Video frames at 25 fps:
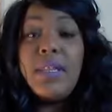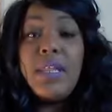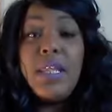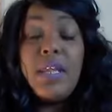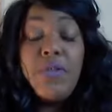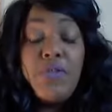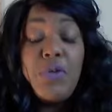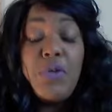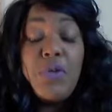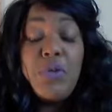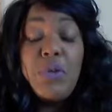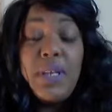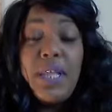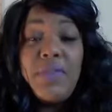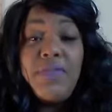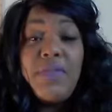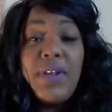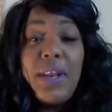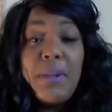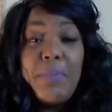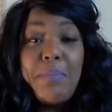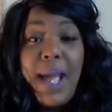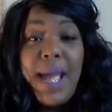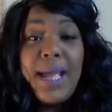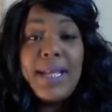if you live
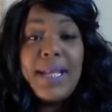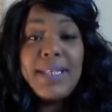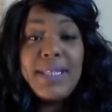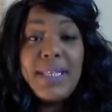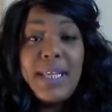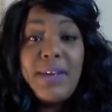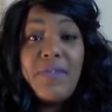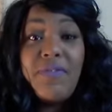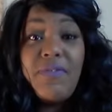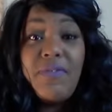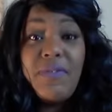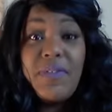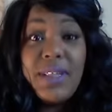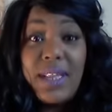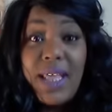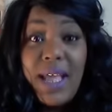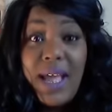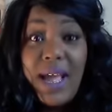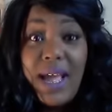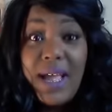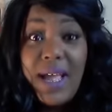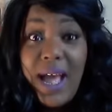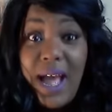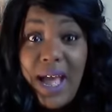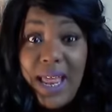in a mindset of
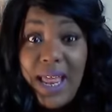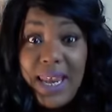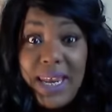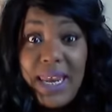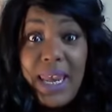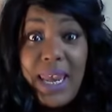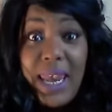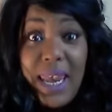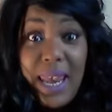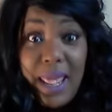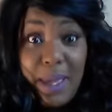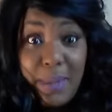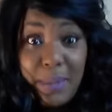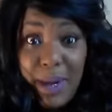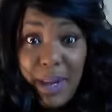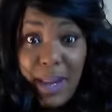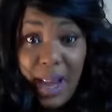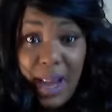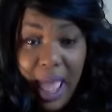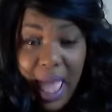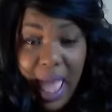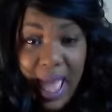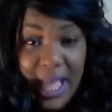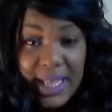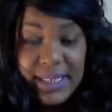
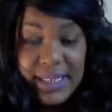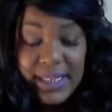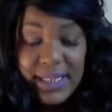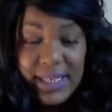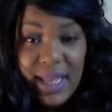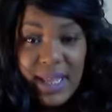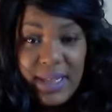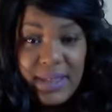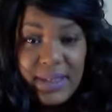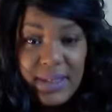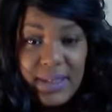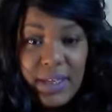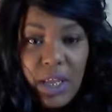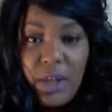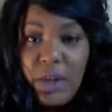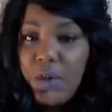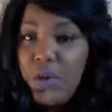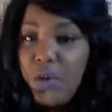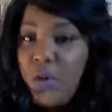unlimited access,